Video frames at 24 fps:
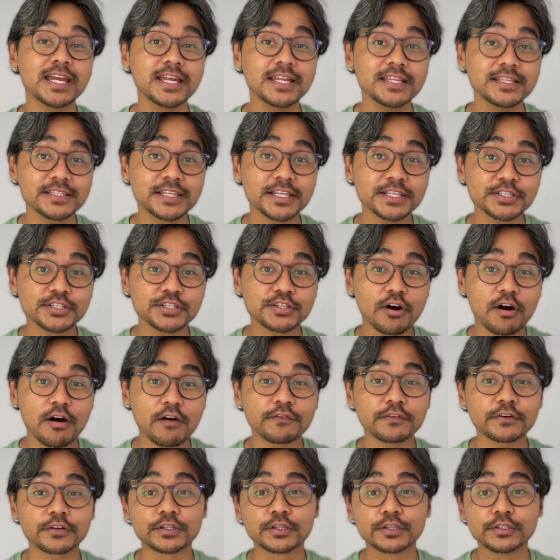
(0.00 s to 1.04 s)
ingestion of
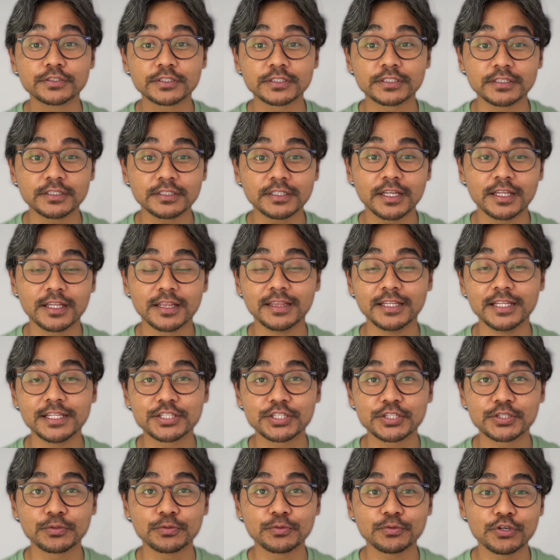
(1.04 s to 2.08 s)
a gluten leads
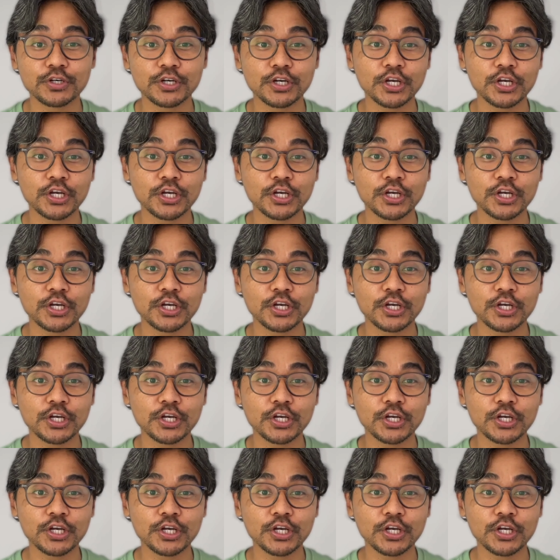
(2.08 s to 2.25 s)
to